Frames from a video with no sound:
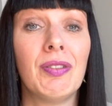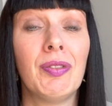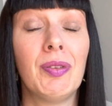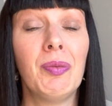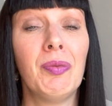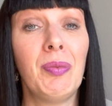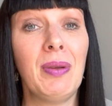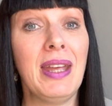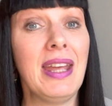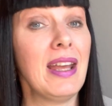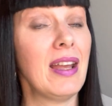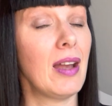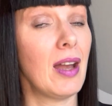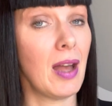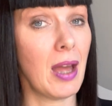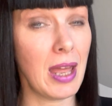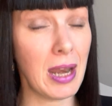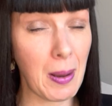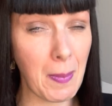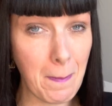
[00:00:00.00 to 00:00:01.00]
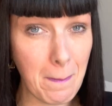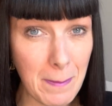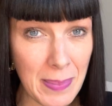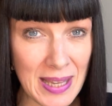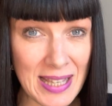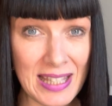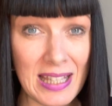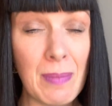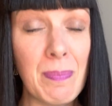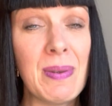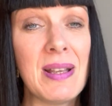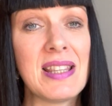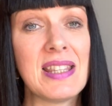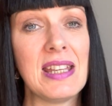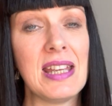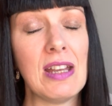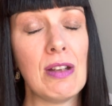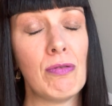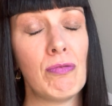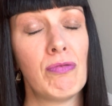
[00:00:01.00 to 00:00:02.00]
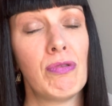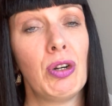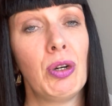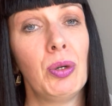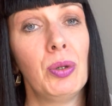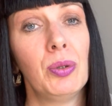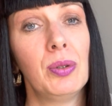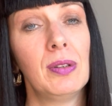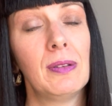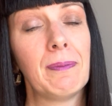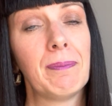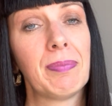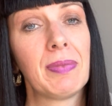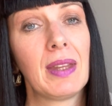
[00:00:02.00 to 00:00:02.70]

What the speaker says: from being in a busy role.